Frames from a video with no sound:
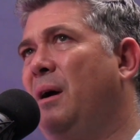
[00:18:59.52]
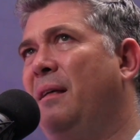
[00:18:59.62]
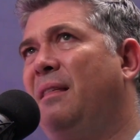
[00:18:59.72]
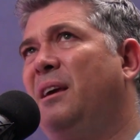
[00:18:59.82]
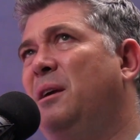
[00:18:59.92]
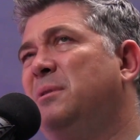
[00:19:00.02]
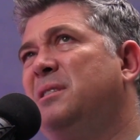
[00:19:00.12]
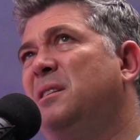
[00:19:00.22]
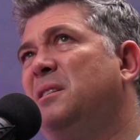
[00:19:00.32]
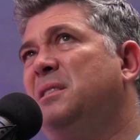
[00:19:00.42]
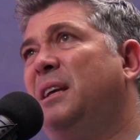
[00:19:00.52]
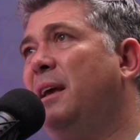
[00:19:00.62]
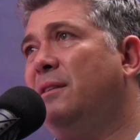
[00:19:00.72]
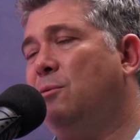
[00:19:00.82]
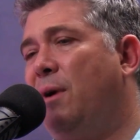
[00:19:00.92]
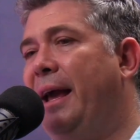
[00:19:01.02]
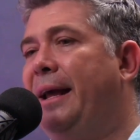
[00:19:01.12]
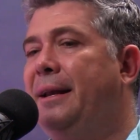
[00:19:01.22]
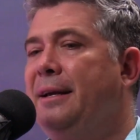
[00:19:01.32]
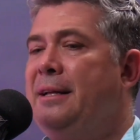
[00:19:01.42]
I think he was in Singing in the
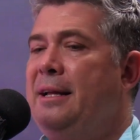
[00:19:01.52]
Rain.